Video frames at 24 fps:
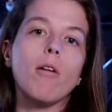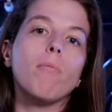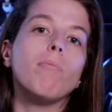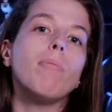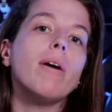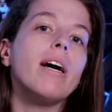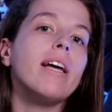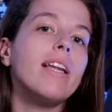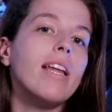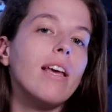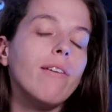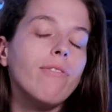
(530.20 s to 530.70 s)

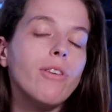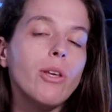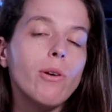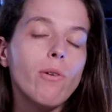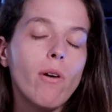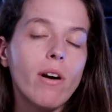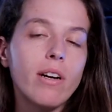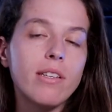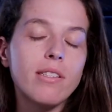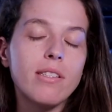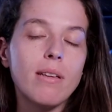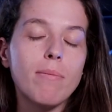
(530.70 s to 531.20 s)
But if you
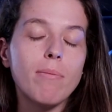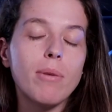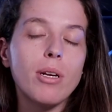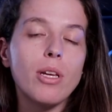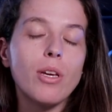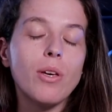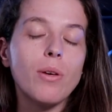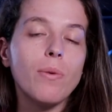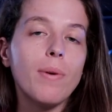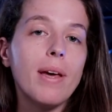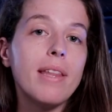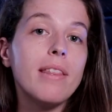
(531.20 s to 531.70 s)
are somebody
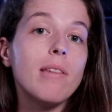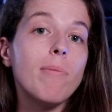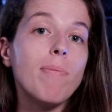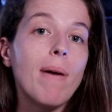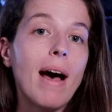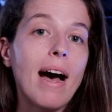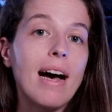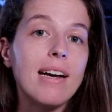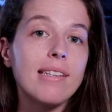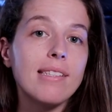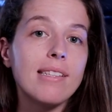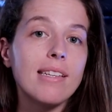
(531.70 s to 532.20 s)
who in the
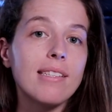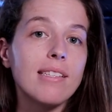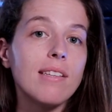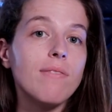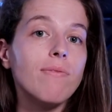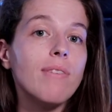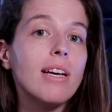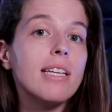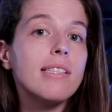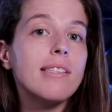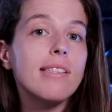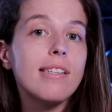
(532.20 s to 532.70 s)
past has
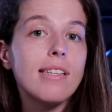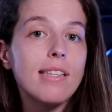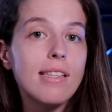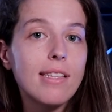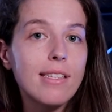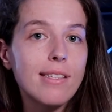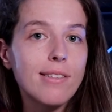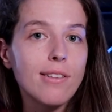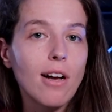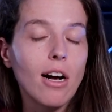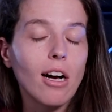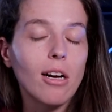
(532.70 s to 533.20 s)
invested in the
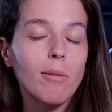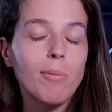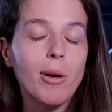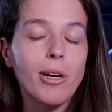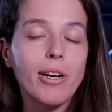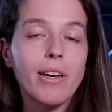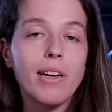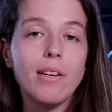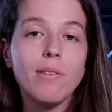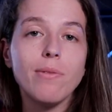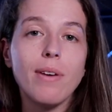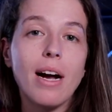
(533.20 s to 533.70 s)
stock
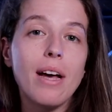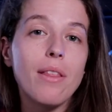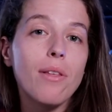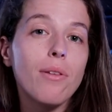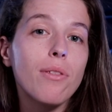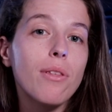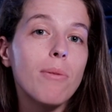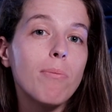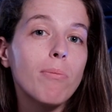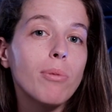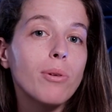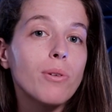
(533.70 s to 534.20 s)
market rather
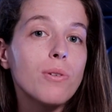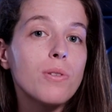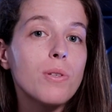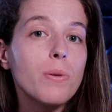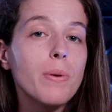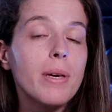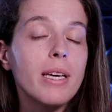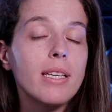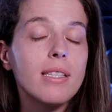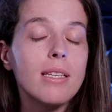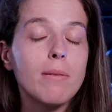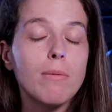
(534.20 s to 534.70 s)
than
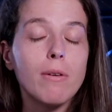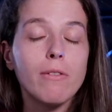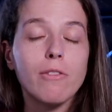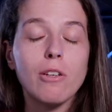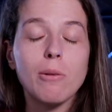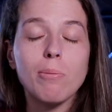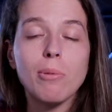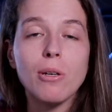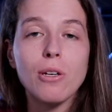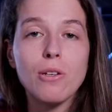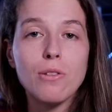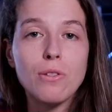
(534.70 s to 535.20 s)
pursuing some of your
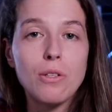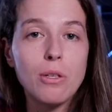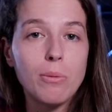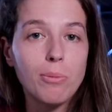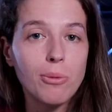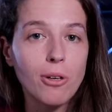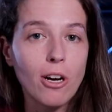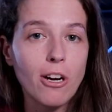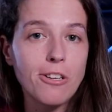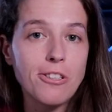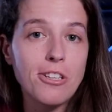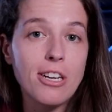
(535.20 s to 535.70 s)
personal
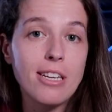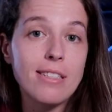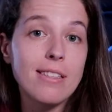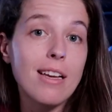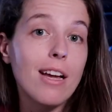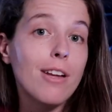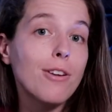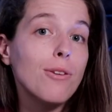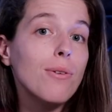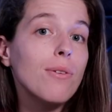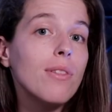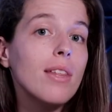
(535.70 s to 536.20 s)
projects, I
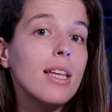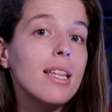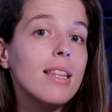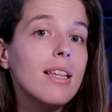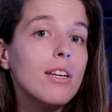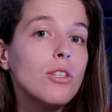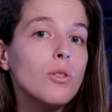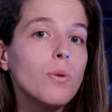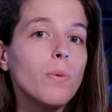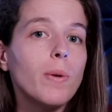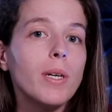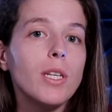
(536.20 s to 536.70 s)
do think that
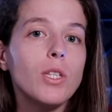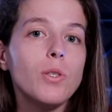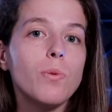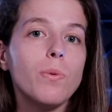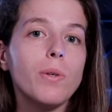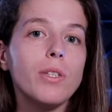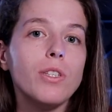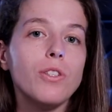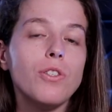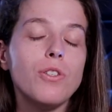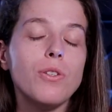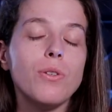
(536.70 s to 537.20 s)

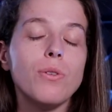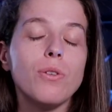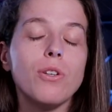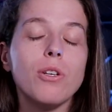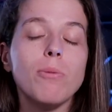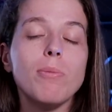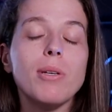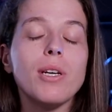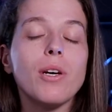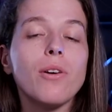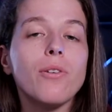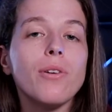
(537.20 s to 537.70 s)
2022 could
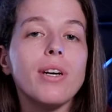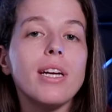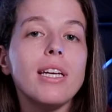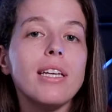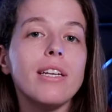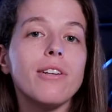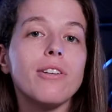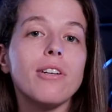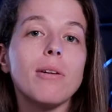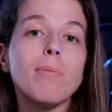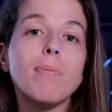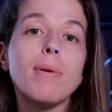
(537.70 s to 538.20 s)
be a great
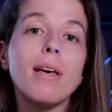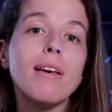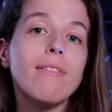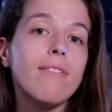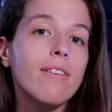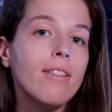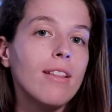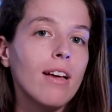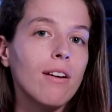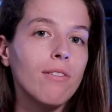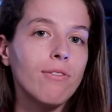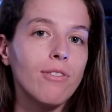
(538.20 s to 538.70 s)
year to pivot
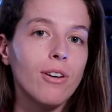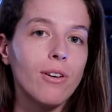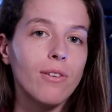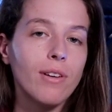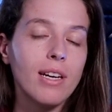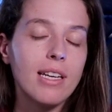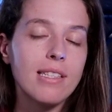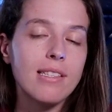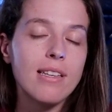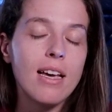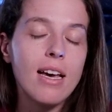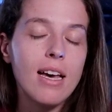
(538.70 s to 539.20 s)
that
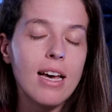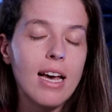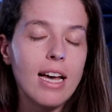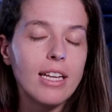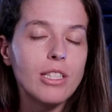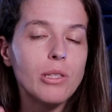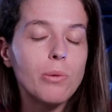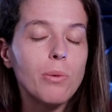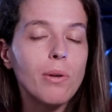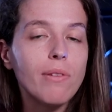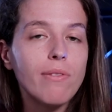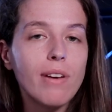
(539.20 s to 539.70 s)
focus and
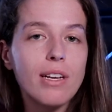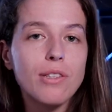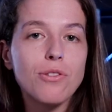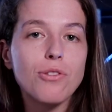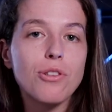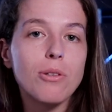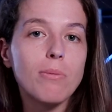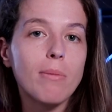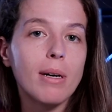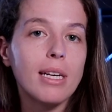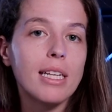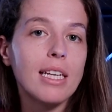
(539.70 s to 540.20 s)
to invest
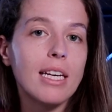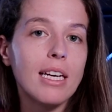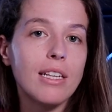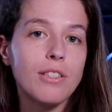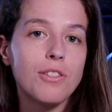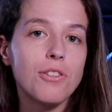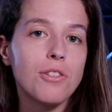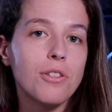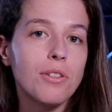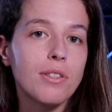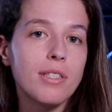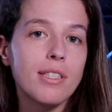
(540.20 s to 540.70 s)
your money
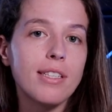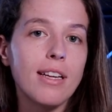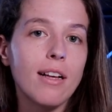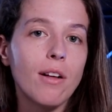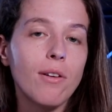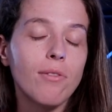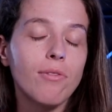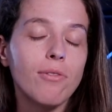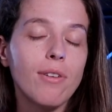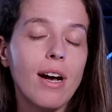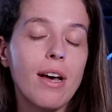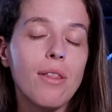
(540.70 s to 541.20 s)
into
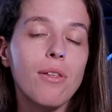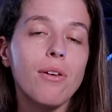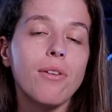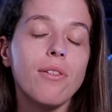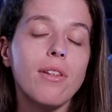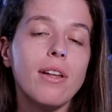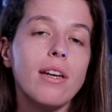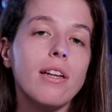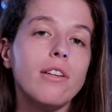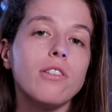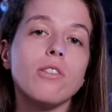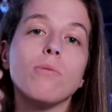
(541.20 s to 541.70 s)
yourself rather
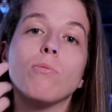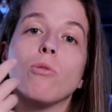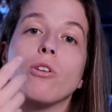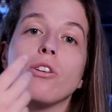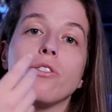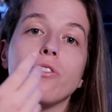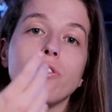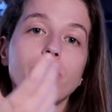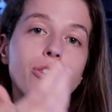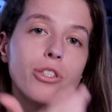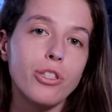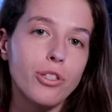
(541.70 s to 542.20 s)
than into more
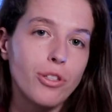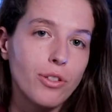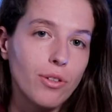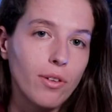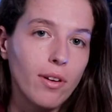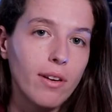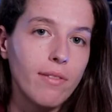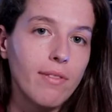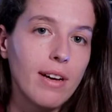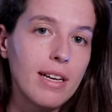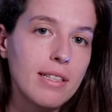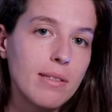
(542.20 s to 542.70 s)
traditional
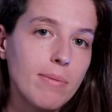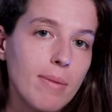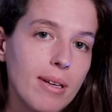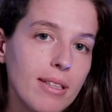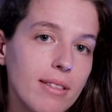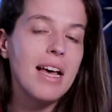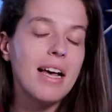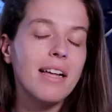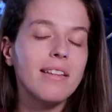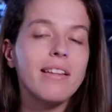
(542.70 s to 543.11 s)
investment.